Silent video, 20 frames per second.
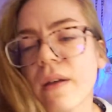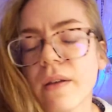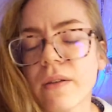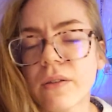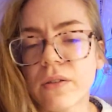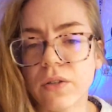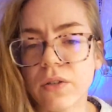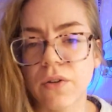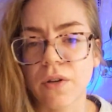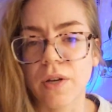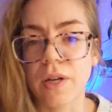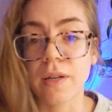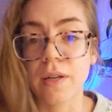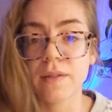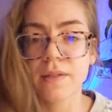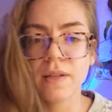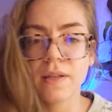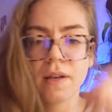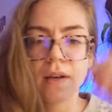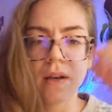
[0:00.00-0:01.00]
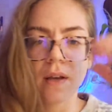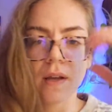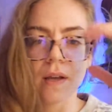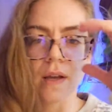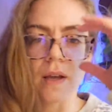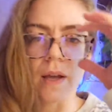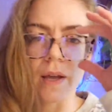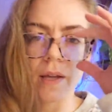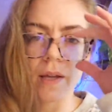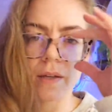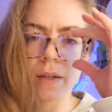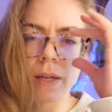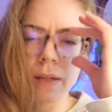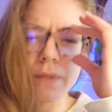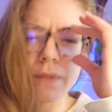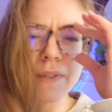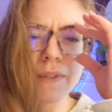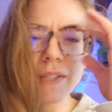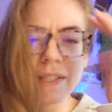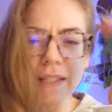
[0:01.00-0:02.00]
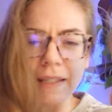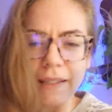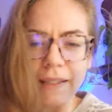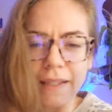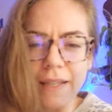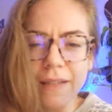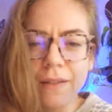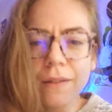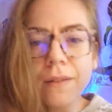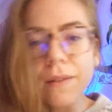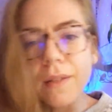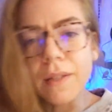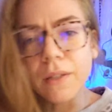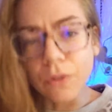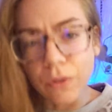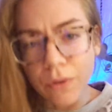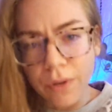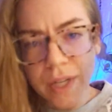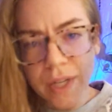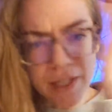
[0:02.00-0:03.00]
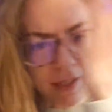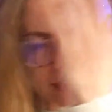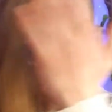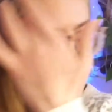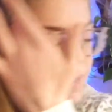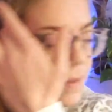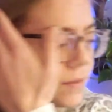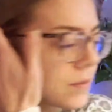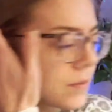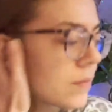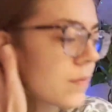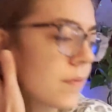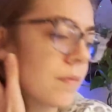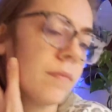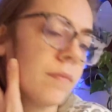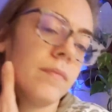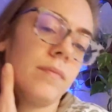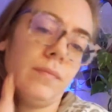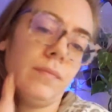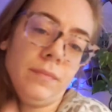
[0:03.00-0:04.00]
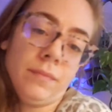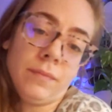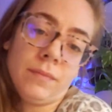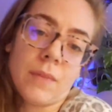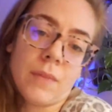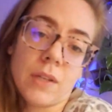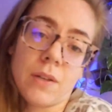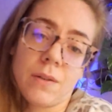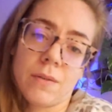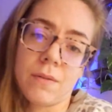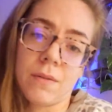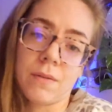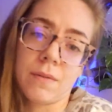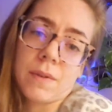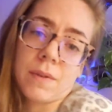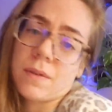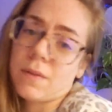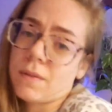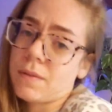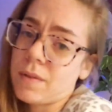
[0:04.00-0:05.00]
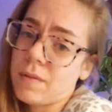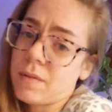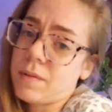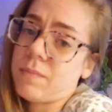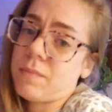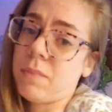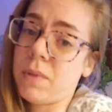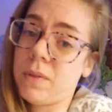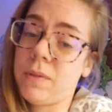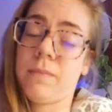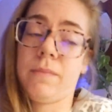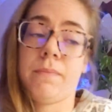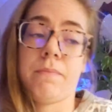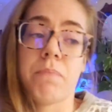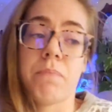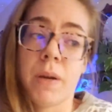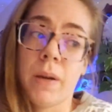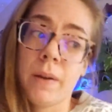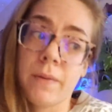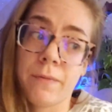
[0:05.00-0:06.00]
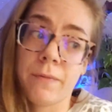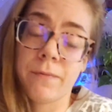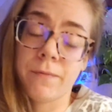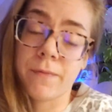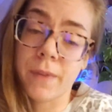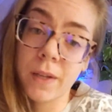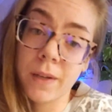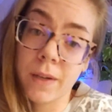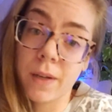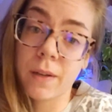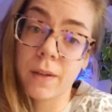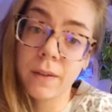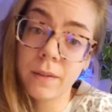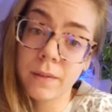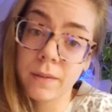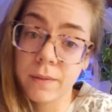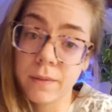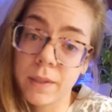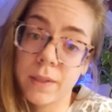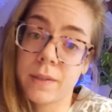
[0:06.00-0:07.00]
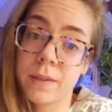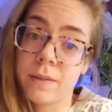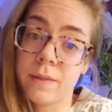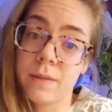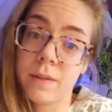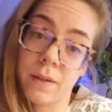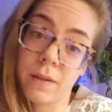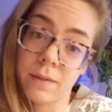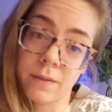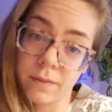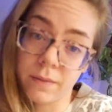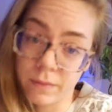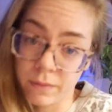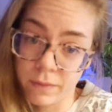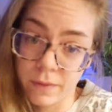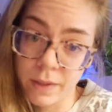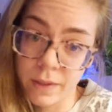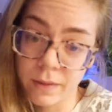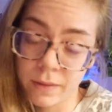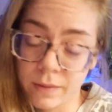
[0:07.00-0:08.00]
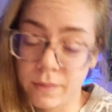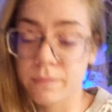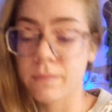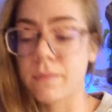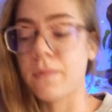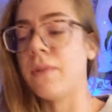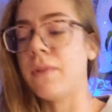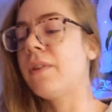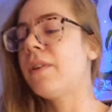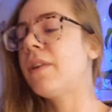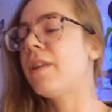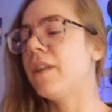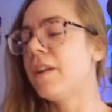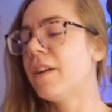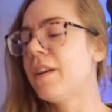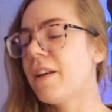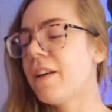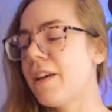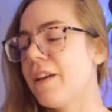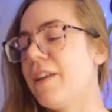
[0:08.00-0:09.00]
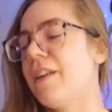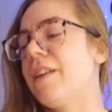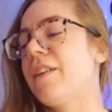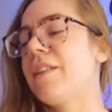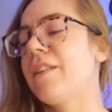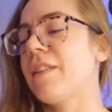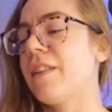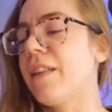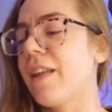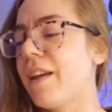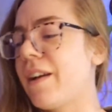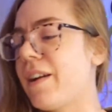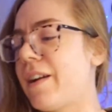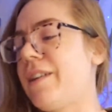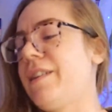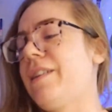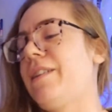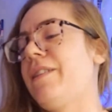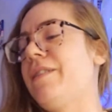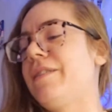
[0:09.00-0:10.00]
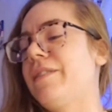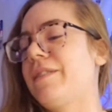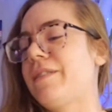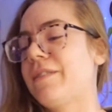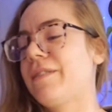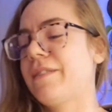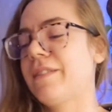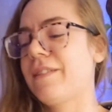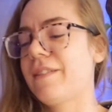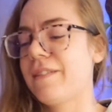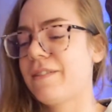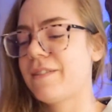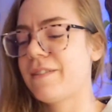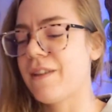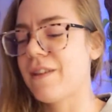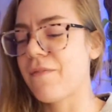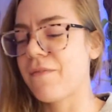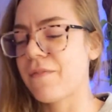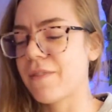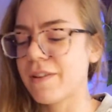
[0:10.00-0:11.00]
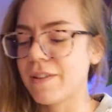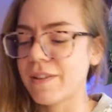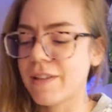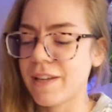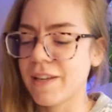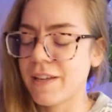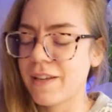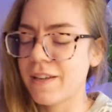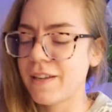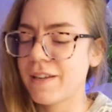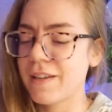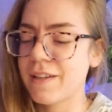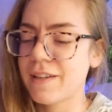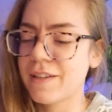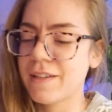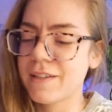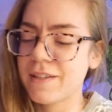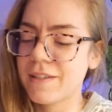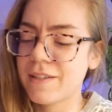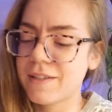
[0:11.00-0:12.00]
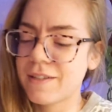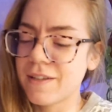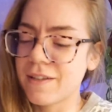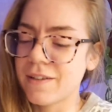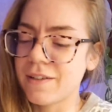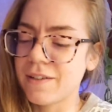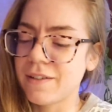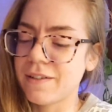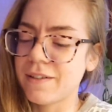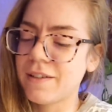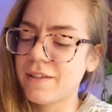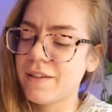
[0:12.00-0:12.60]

to Greece. And guess what's legal in Greece? I don't know if you know this, but pedophilia is illegal in Greece. There is definitely still